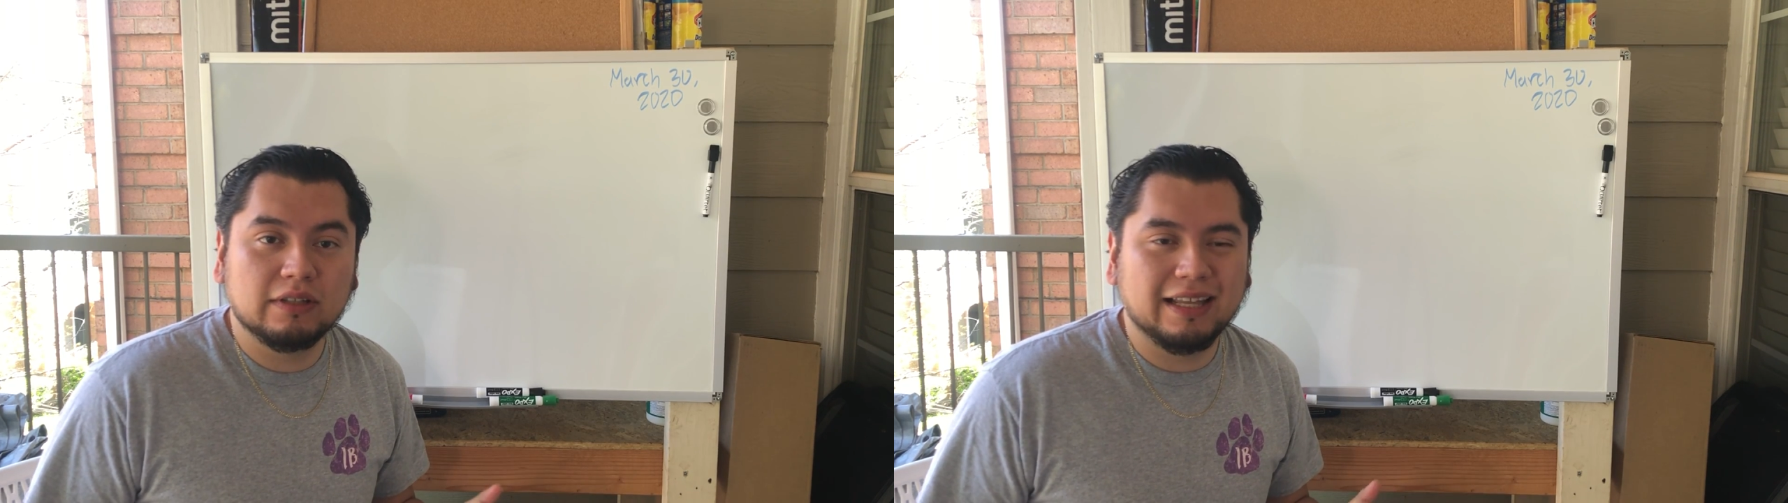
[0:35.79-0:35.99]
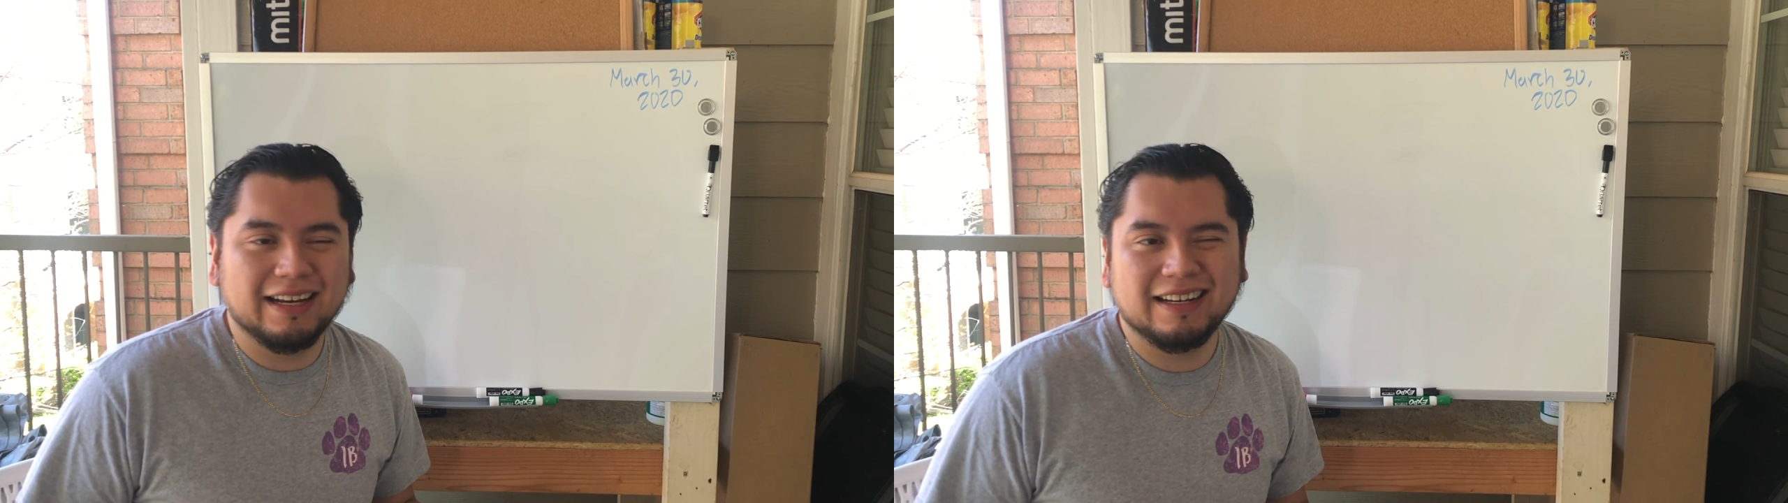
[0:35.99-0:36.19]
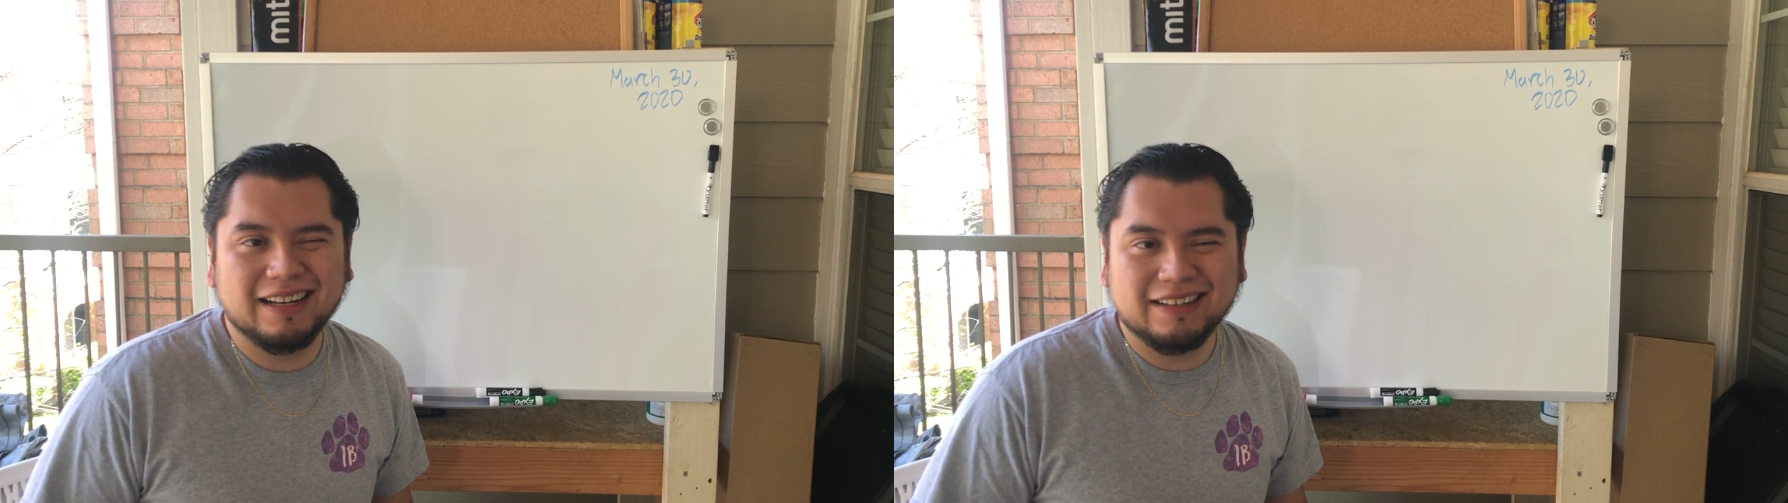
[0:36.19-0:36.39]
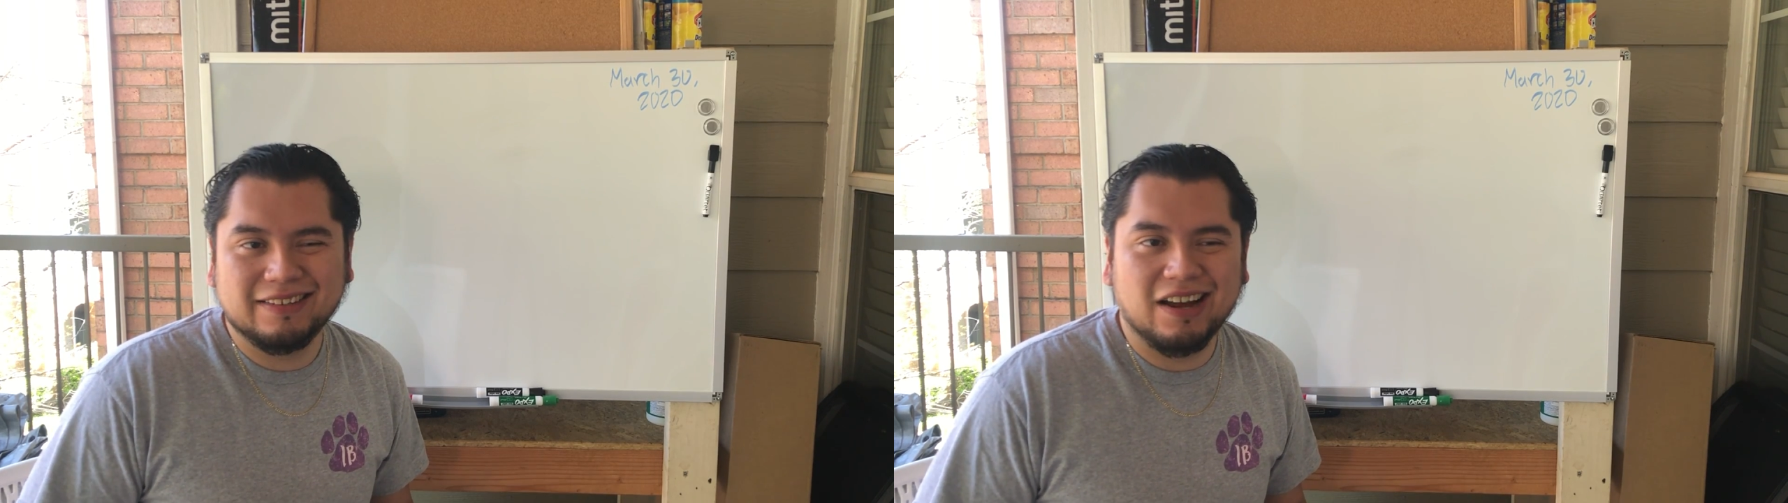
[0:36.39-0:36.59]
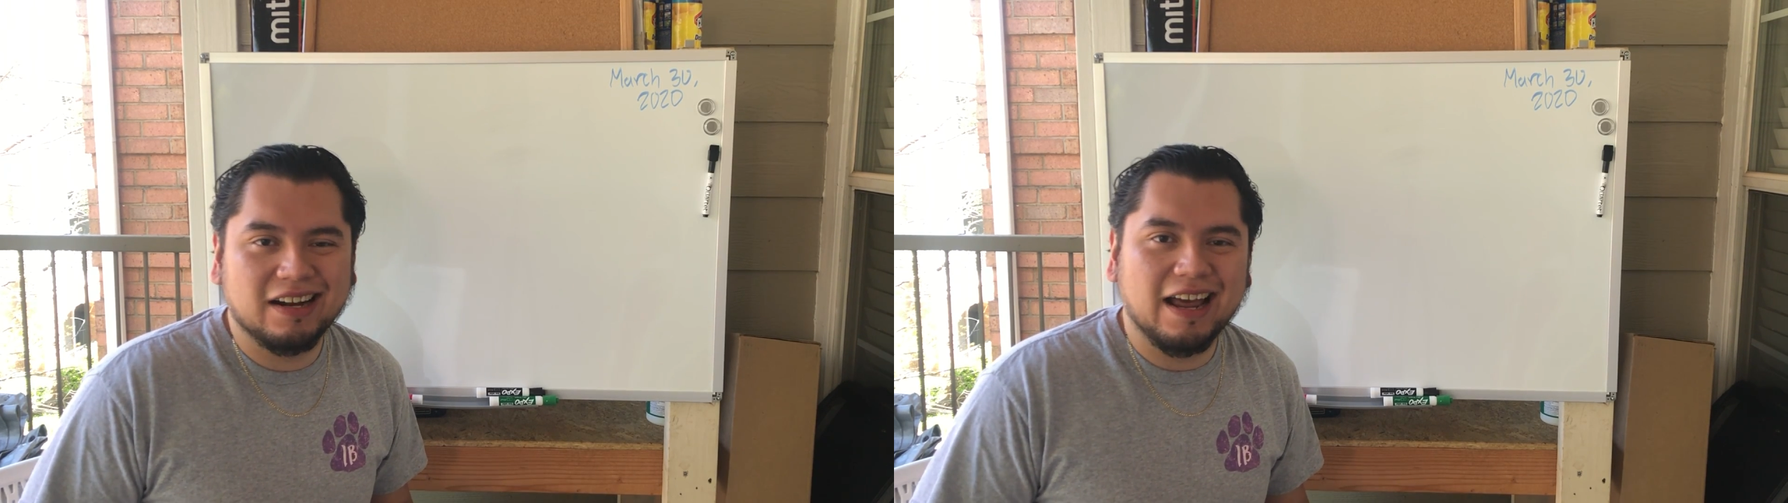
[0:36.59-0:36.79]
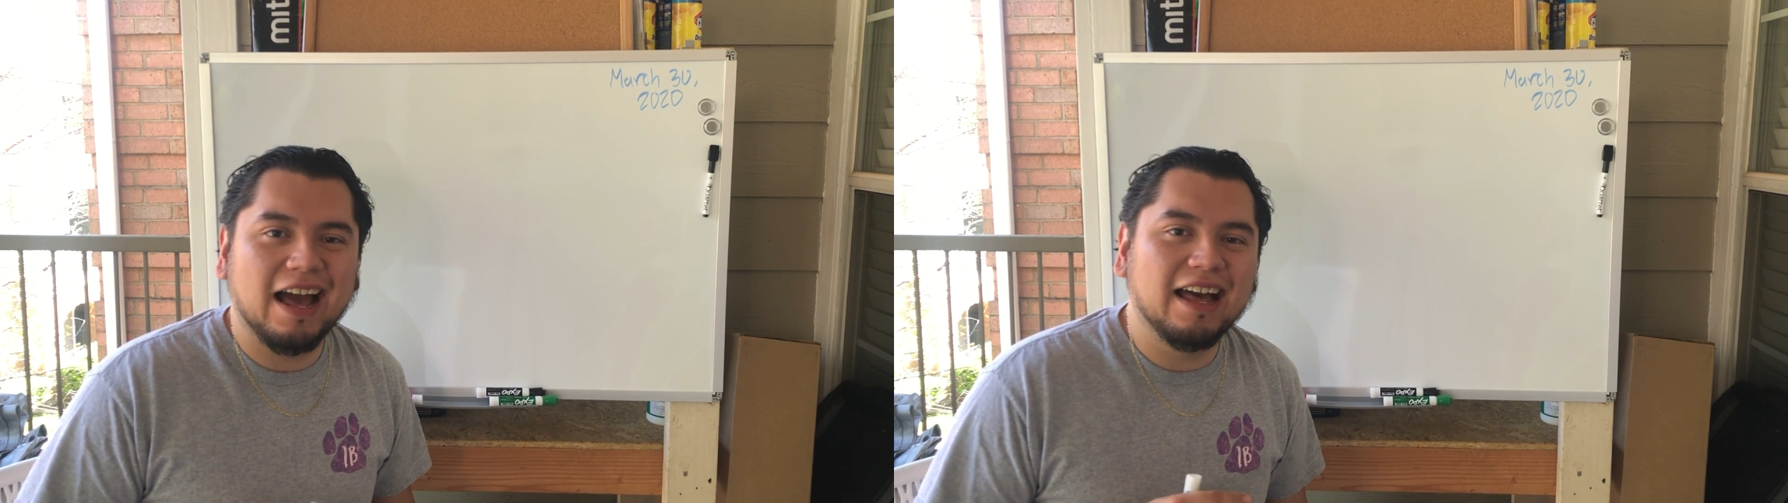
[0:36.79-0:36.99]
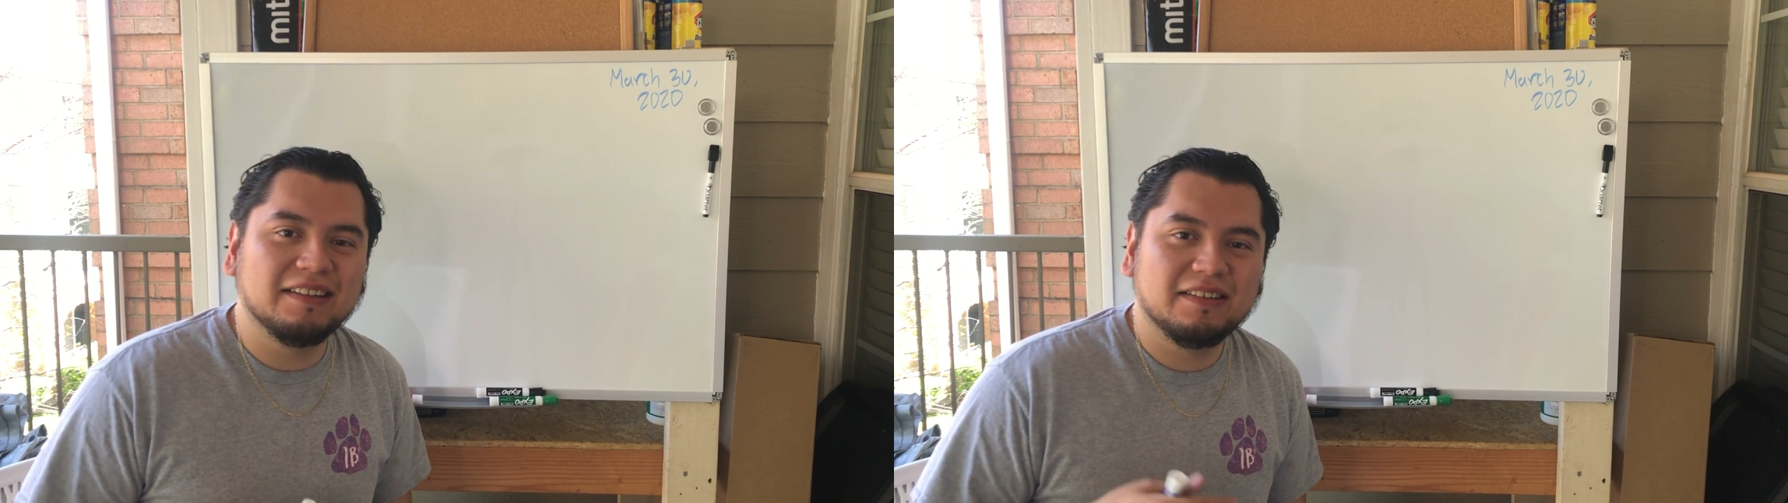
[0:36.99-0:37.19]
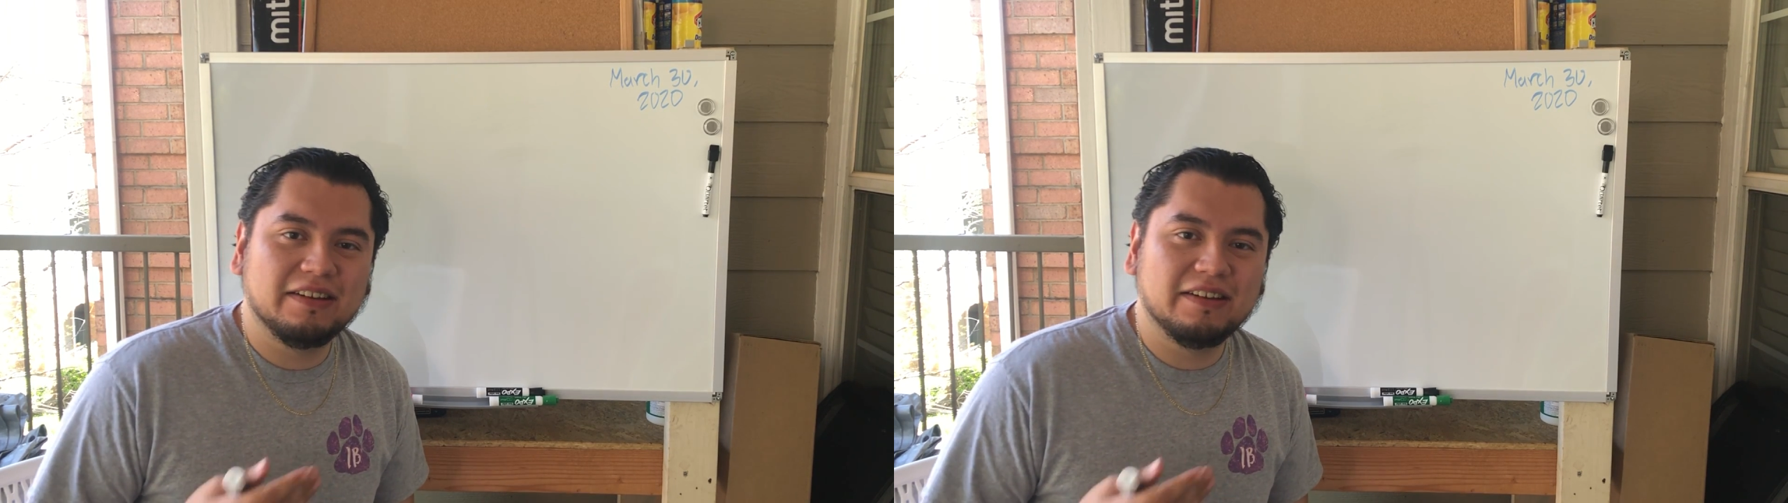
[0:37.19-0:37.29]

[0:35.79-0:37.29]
that it is not as